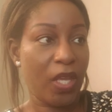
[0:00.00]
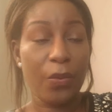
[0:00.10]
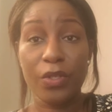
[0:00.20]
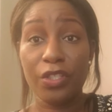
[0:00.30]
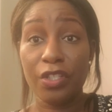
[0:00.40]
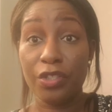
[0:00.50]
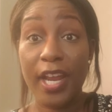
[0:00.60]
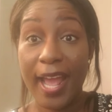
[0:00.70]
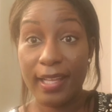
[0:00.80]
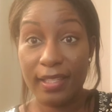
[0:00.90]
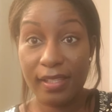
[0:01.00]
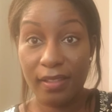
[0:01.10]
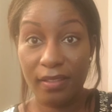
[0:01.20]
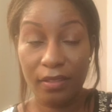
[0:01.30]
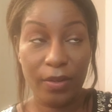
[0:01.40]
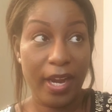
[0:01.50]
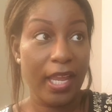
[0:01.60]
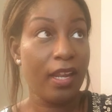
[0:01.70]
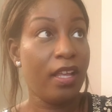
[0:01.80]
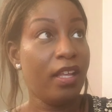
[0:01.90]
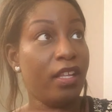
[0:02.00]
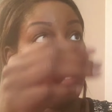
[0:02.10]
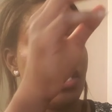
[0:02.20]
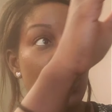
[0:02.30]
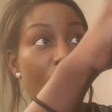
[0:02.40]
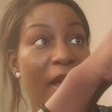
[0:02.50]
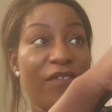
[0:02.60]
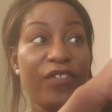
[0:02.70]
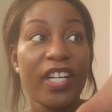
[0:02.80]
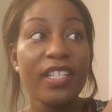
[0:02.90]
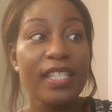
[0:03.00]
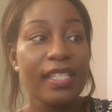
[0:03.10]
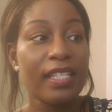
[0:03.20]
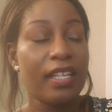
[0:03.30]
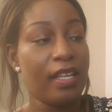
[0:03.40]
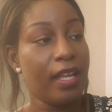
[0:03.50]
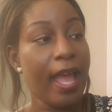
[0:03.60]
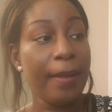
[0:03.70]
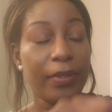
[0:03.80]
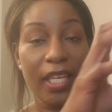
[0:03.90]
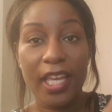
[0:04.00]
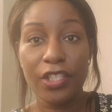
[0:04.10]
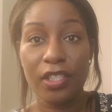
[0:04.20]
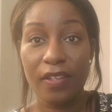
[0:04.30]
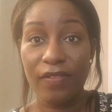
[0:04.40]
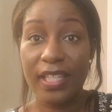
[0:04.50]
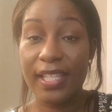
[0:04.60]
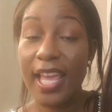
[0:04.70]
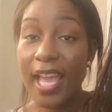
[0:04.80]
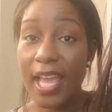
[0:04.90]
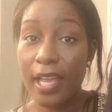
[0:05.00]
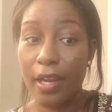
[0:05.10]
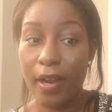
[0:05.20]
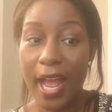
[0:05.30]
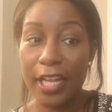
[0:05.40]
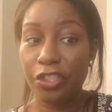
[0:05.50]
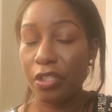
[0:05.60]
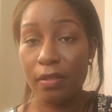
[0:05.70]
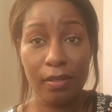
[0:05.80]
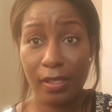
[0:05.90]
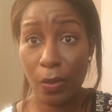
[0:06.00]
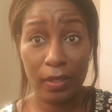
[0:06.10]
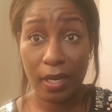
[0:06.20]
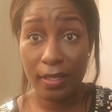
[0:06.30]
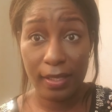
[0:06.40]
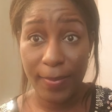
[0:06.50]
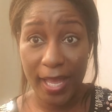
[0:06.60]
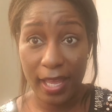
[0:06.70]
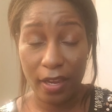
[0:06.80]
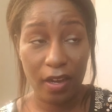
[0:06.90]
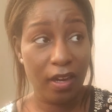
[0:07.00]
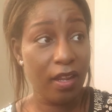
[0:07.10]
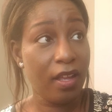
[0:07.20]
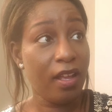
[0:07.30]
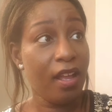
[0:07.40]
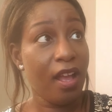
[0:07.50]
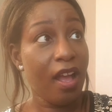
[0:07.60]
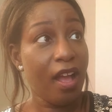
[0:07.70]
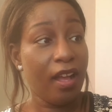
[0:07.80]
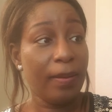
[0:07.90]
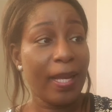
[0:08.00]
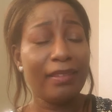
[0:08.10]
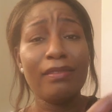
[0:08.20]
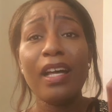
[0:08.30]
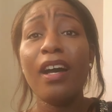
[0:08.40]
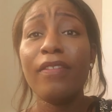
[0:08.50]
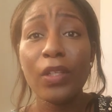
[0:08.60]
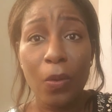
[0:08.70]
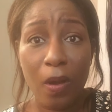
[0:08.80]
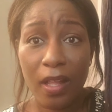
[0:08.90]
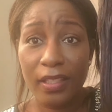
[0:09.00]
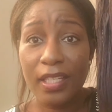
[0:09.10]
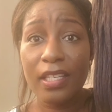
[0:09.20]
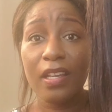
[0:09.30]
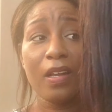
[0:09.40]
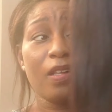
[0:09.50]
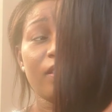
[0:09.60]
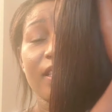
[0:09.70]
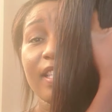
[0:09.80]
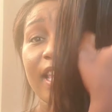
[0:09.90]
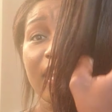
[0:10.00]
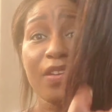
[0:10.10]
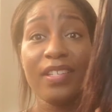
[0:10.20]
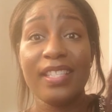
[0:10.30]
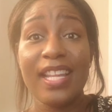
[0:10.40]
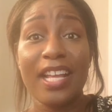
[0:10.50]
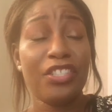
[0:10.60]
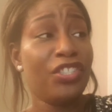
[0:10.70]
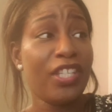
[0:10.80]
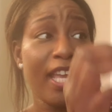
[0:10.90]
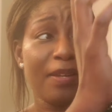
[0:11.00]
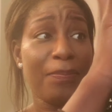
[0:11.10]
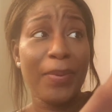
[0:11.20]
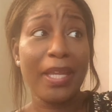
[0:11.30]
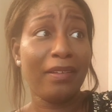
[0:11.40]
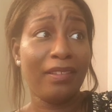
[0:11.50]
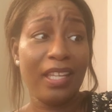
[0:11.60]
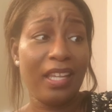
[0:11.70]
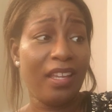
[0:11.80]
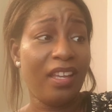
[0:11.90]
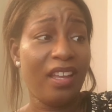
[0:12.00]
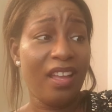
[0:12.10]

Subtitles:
just tracks, right? So my first application of this hair, I just sewed it onto my hair. I love the quality, y'all. This hair does not shed barely.